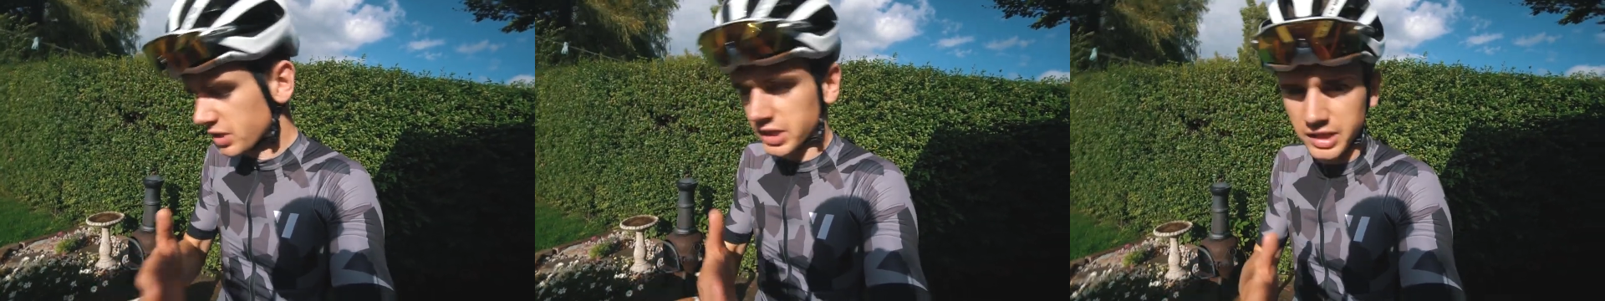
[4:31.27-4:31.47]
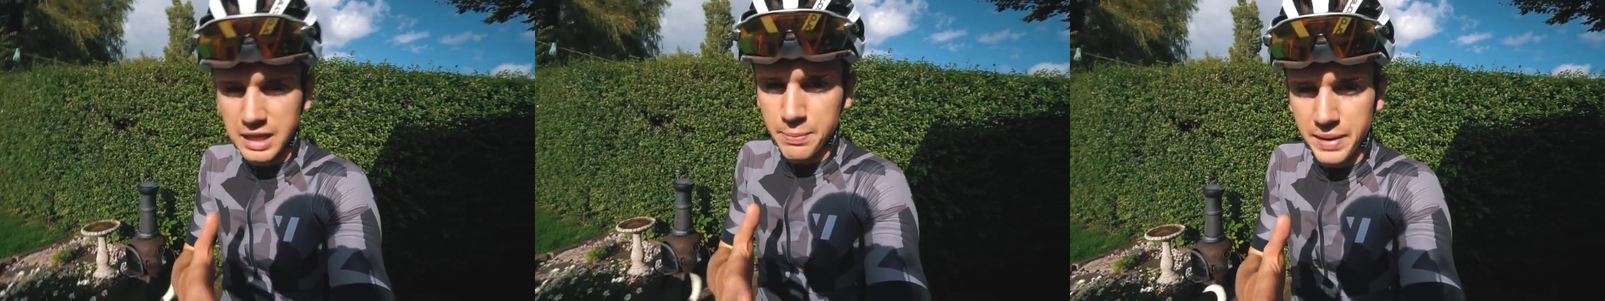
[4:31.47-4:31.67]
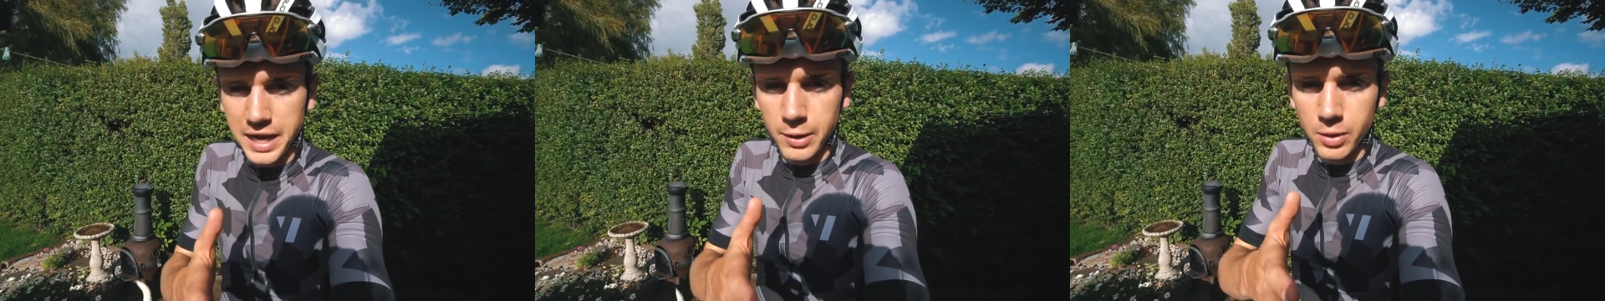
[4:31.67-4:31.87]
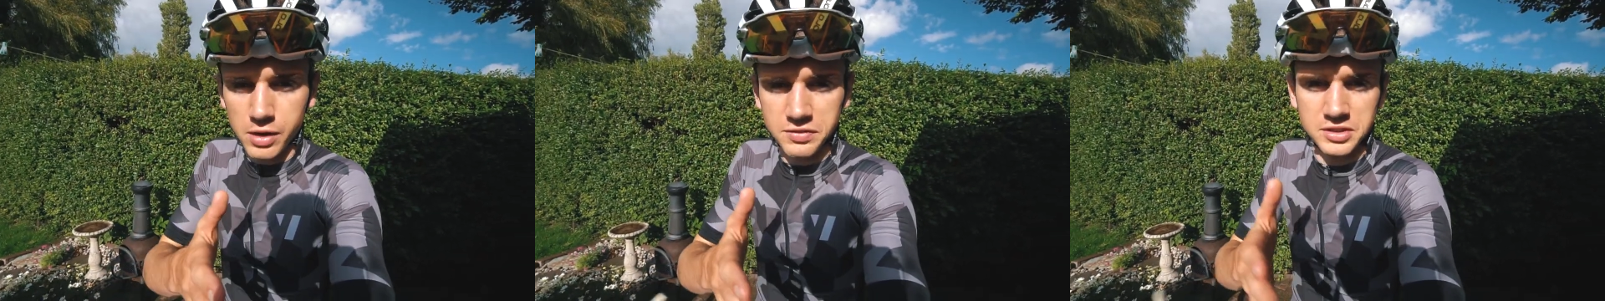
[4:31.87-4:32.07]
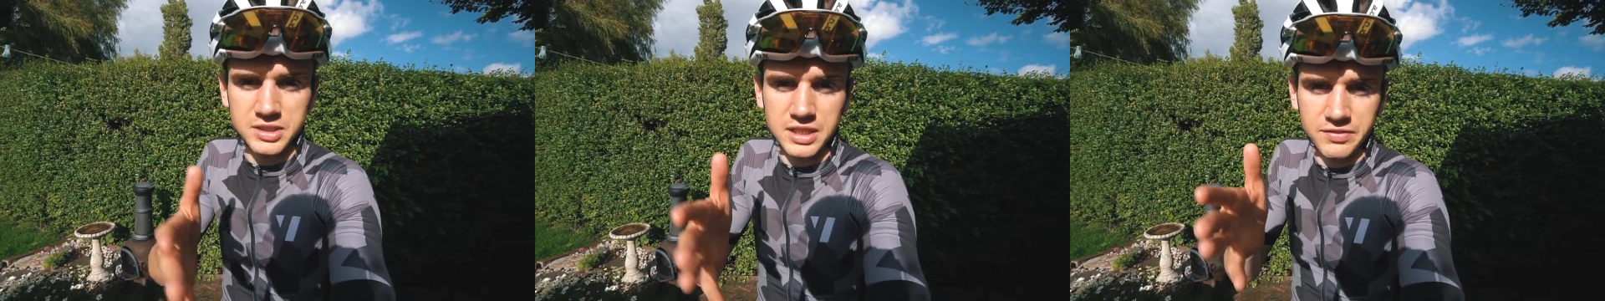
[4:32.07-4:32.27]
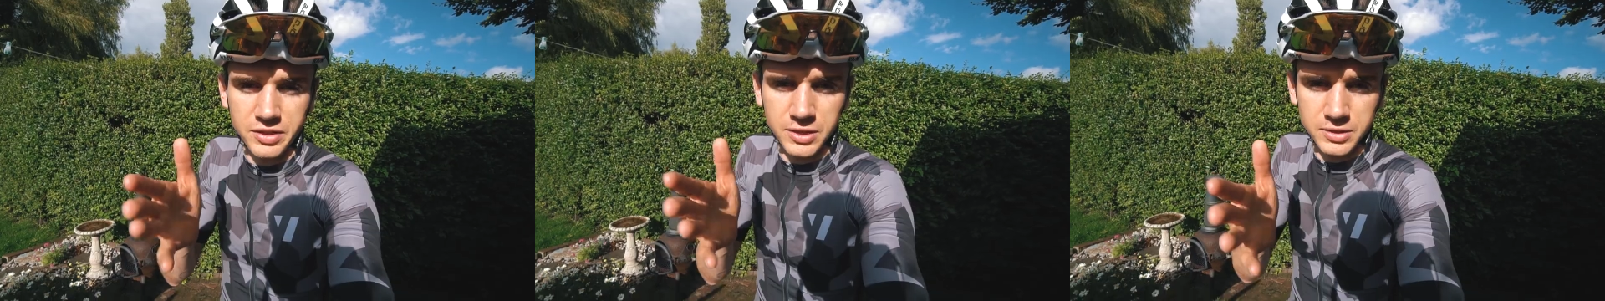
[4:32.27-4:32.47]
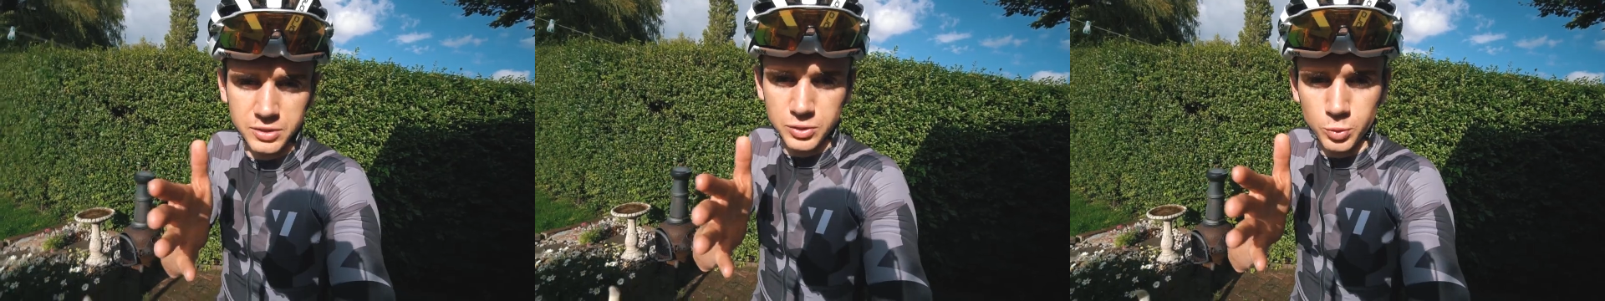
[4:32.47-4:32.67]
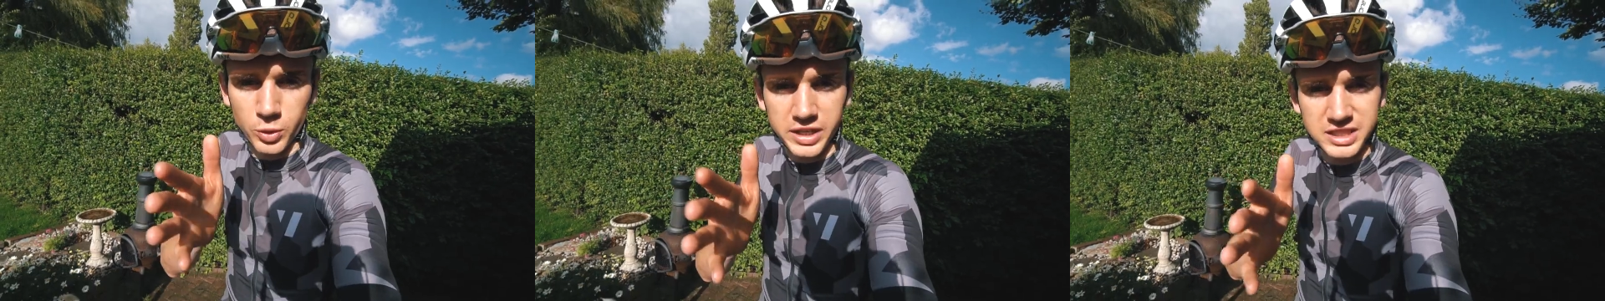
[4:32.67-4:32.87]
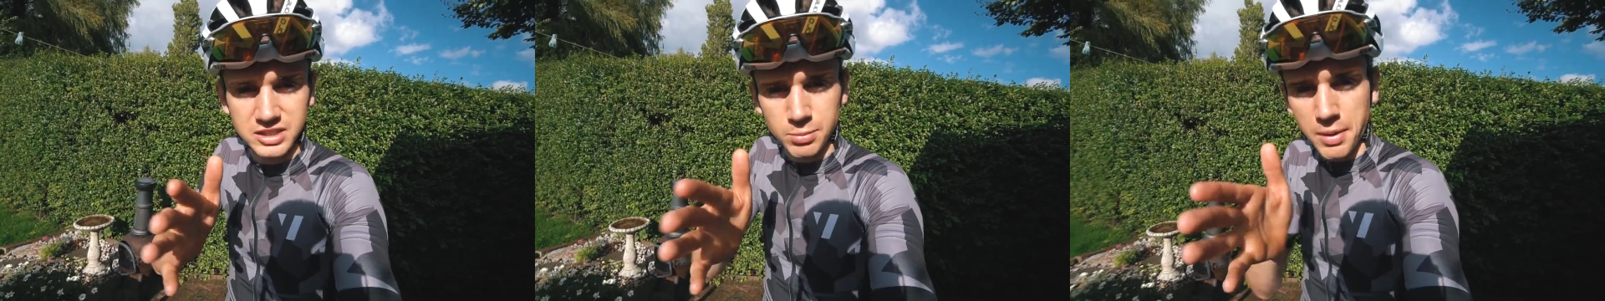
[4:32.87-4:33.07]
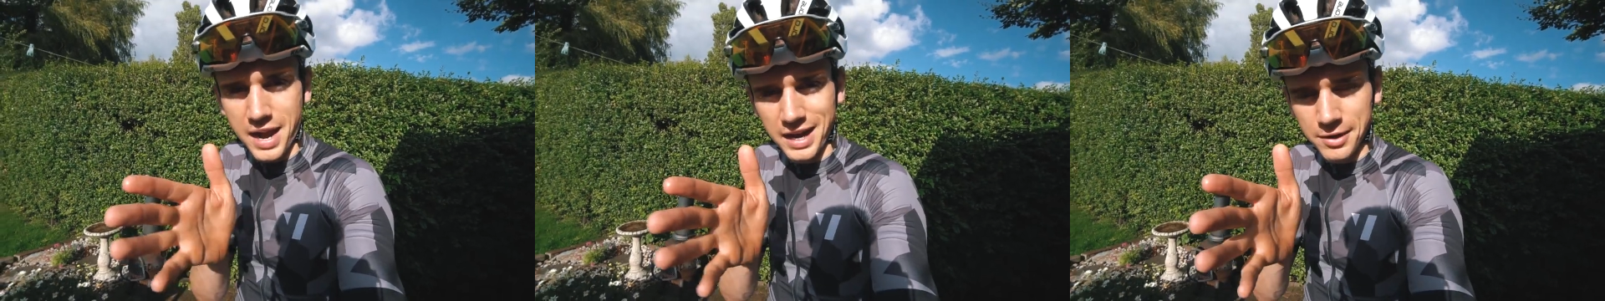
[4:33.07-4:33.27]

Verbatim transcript: To clip out, obviously I've got to twist my